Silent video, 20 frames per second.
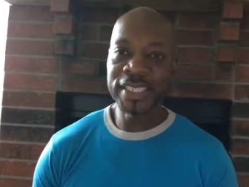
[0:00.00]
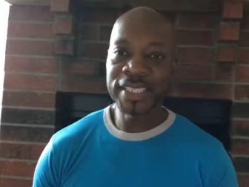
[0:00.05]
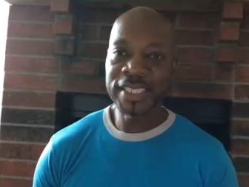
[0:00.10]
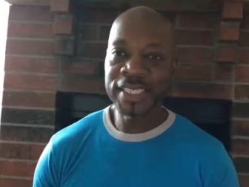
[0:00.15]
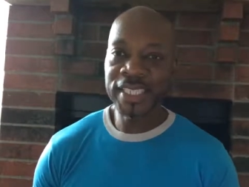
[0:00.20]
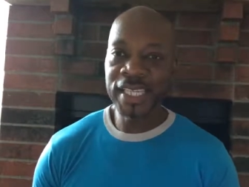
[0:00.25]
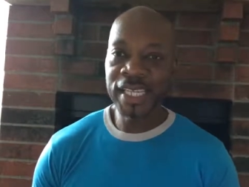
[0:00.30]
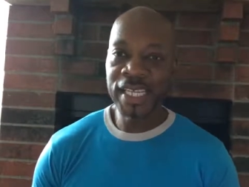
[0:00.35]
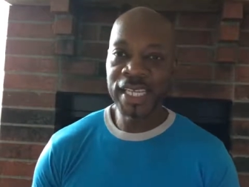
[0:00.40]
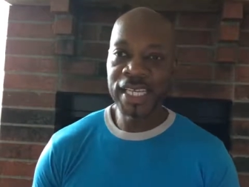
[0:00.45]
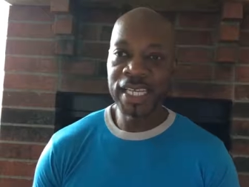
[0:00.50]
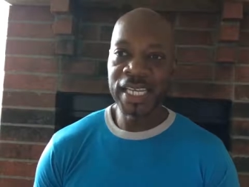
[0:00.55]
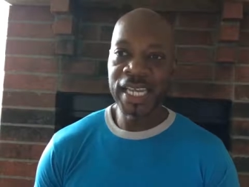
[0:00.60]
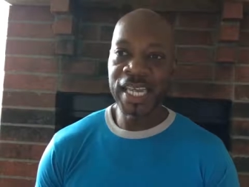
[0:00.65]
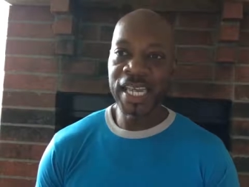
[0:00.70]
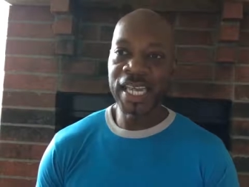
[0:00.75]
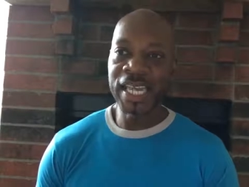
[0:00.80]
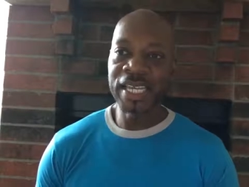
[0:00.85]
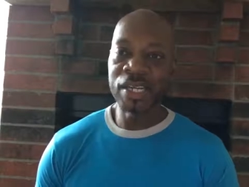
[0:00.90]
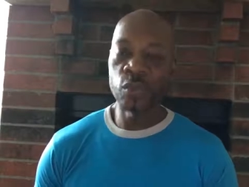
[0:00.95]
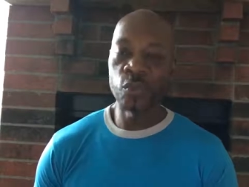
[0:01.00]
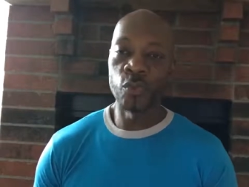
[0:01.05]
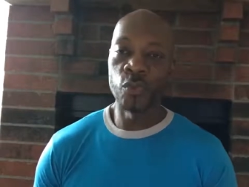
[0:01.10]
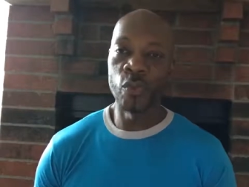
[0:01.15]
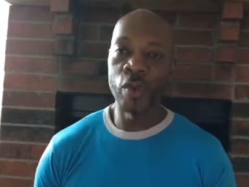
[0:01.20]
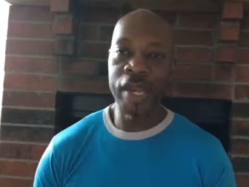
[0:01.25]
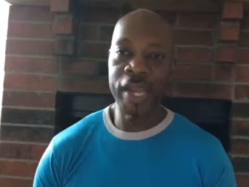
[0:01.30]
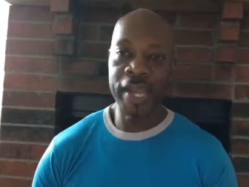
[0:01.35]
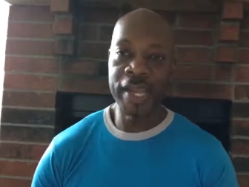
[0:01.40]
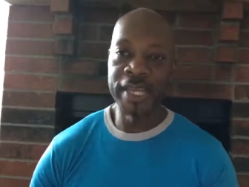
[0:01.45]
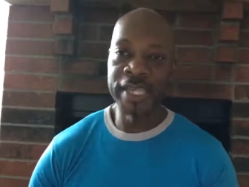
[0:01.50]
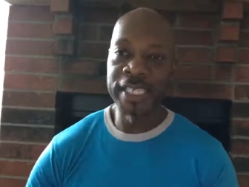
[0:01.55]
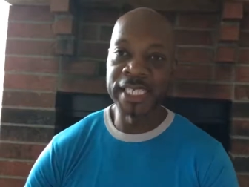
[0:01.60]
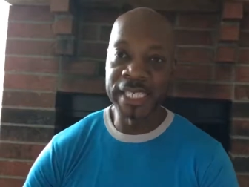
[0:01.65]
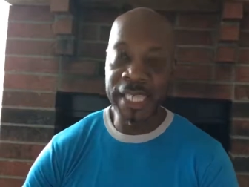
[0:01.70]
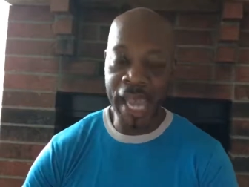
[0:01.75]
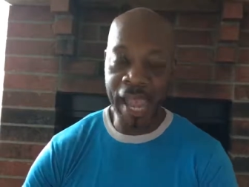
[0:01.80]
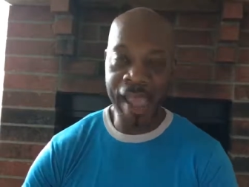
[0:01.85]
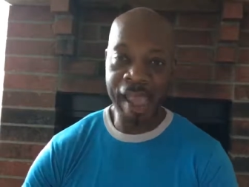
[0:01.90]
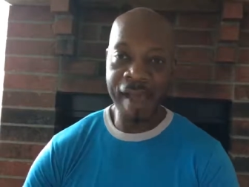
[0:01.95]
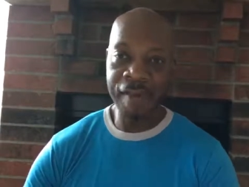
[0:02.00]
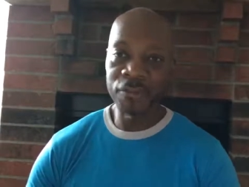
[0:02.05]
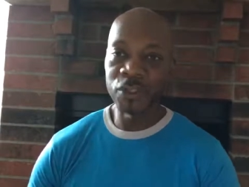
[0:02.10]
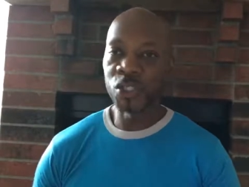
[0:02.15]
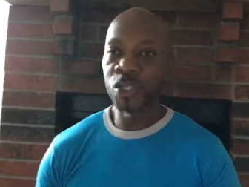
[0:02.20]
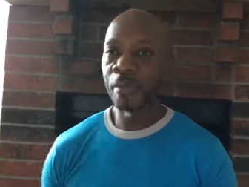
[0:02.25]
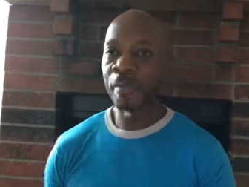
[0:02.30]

seen it written down.